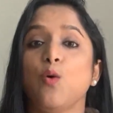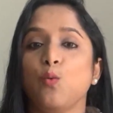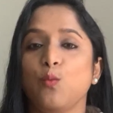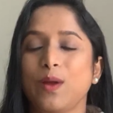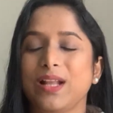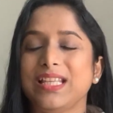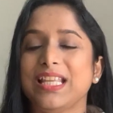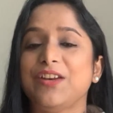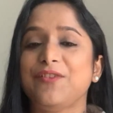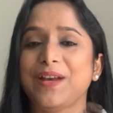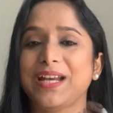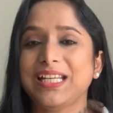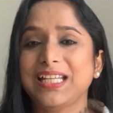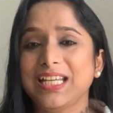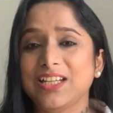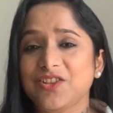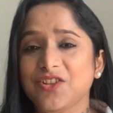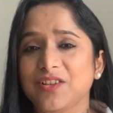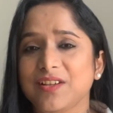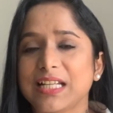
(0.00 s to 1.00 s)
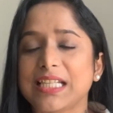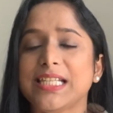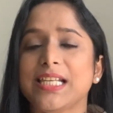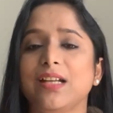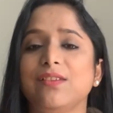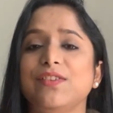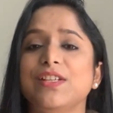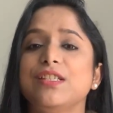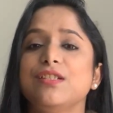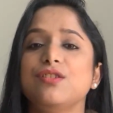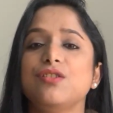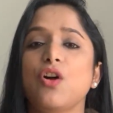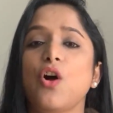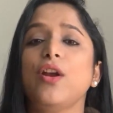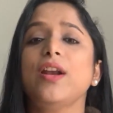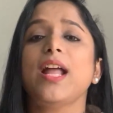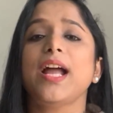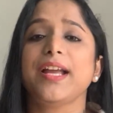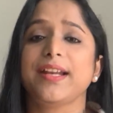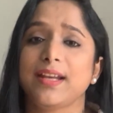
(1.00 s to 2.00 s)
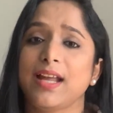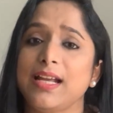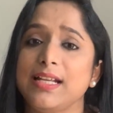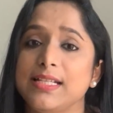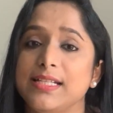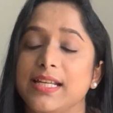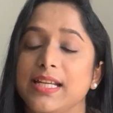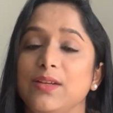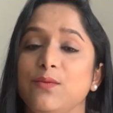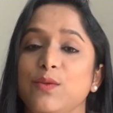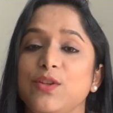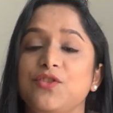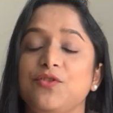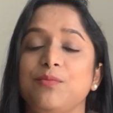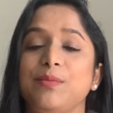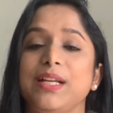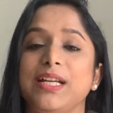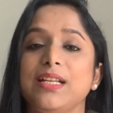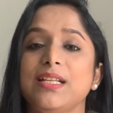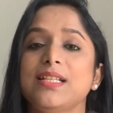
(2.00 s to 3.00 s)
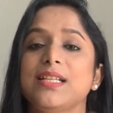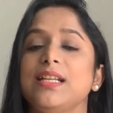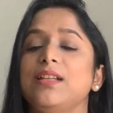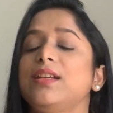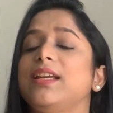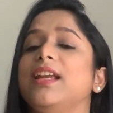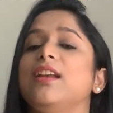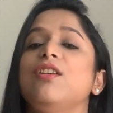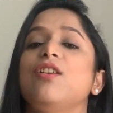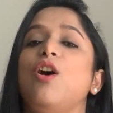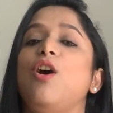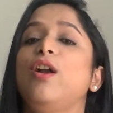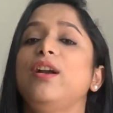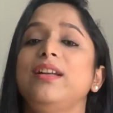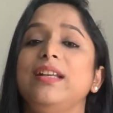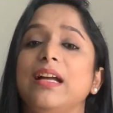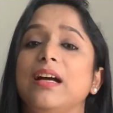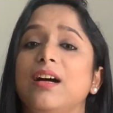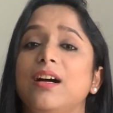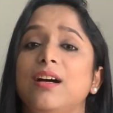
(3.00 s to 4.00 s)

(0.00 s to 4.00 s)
when the radiation itself is non-ionizing, which means it cannot